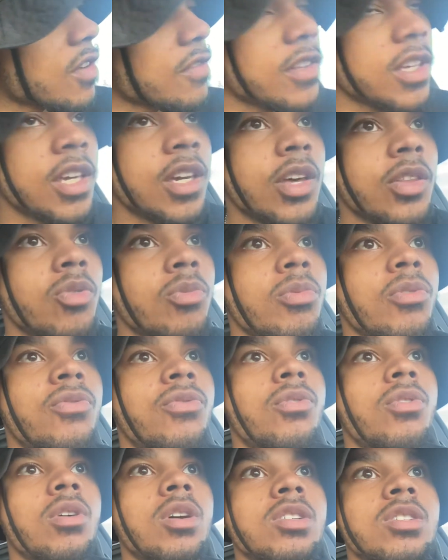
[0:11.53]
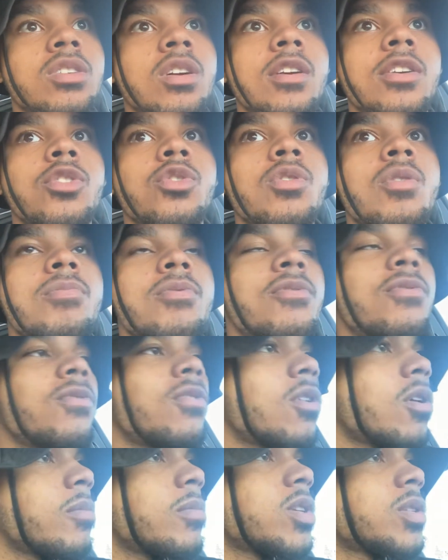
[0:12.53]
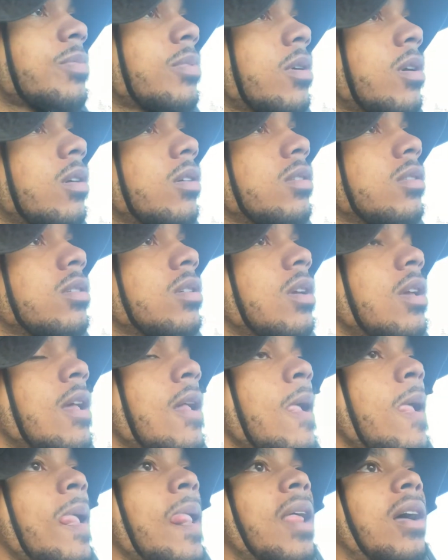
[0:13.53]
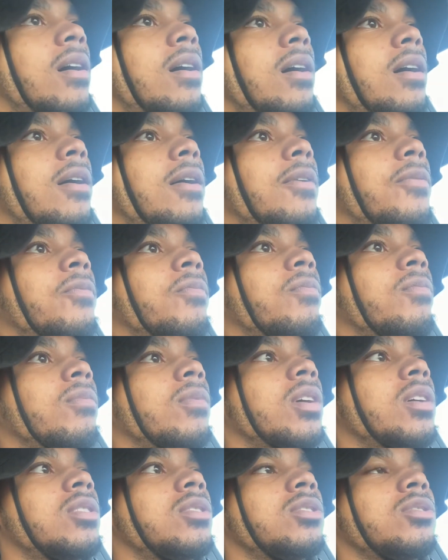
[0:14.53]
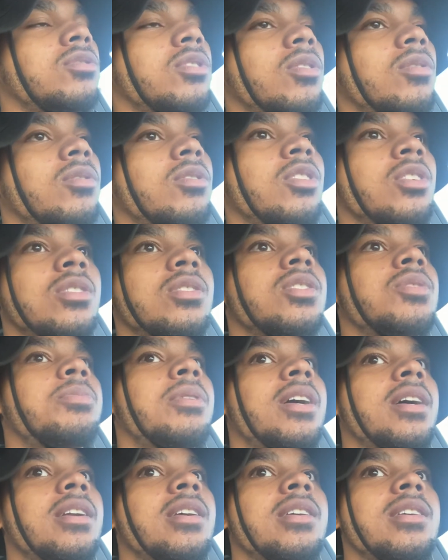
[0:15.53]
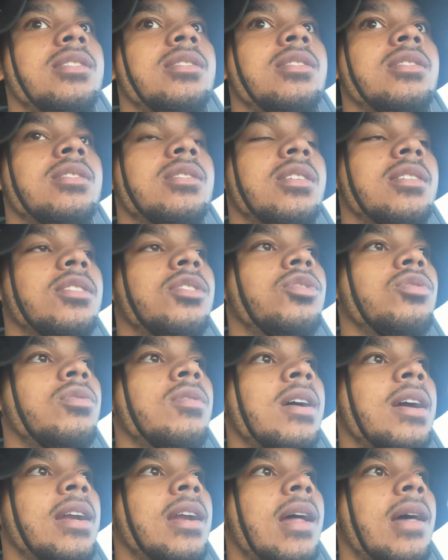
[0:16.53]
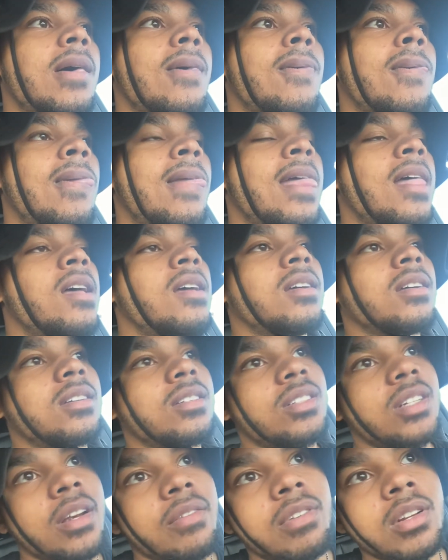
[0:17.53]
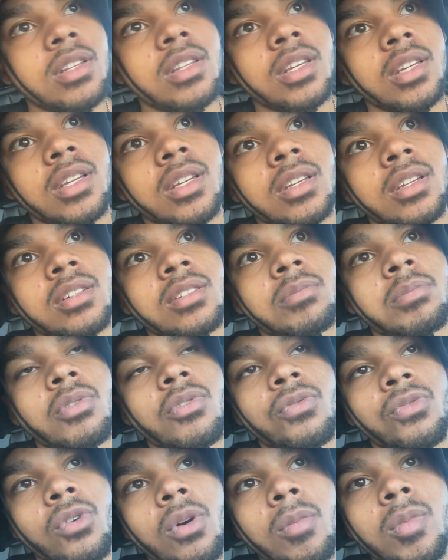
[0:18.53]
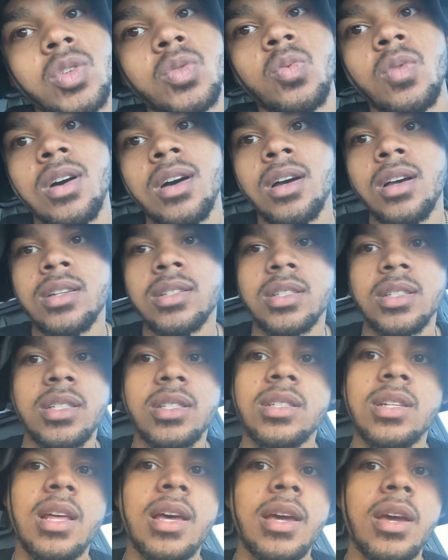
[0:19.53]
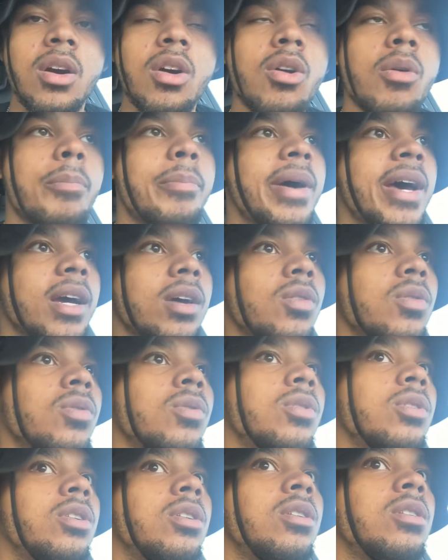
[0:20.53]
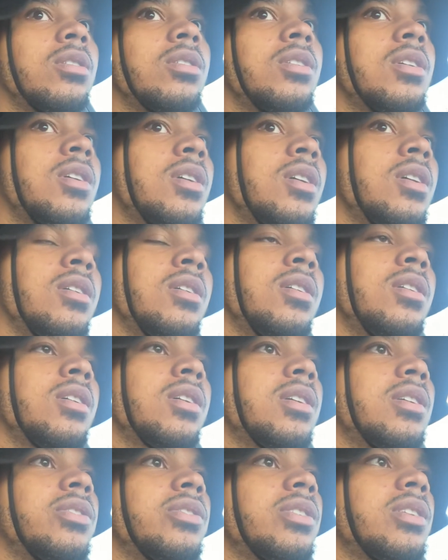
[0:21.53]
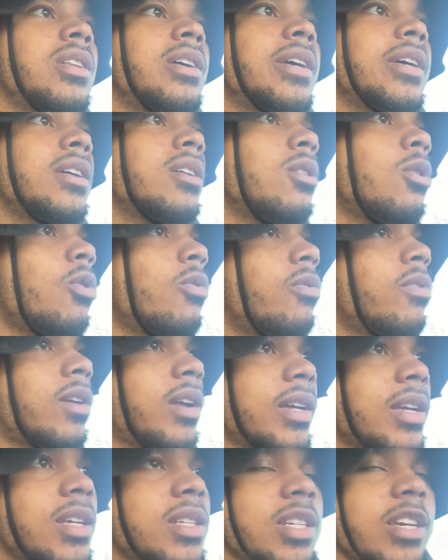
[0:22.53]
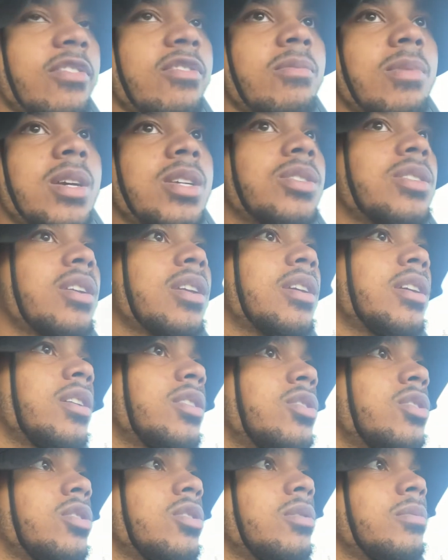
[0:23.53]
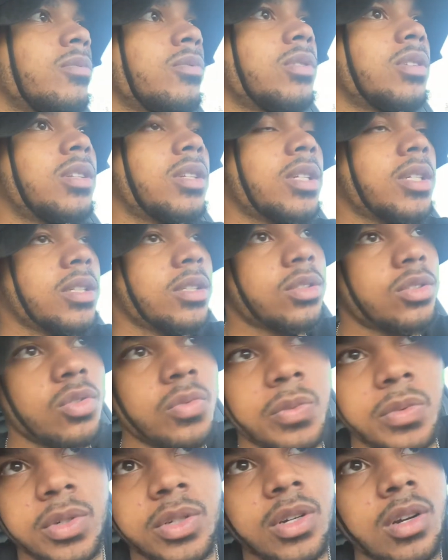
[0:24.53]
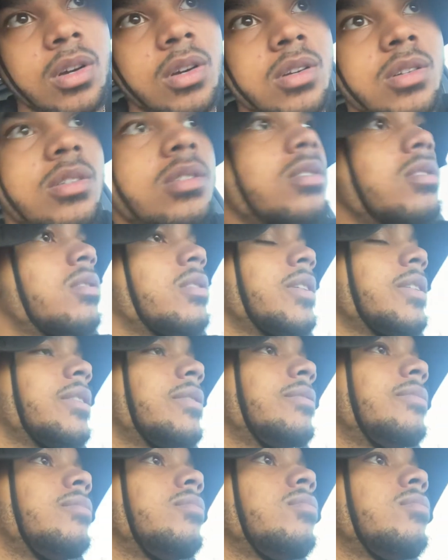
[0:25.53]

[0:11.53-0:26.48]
together before I start doing performance parts. Cause you know, looks is probably the easiest thing to do right now. Cause everything performance wise is like on back order. Cause of like COVID, I guess everybody's trying to catch up with like superchargers and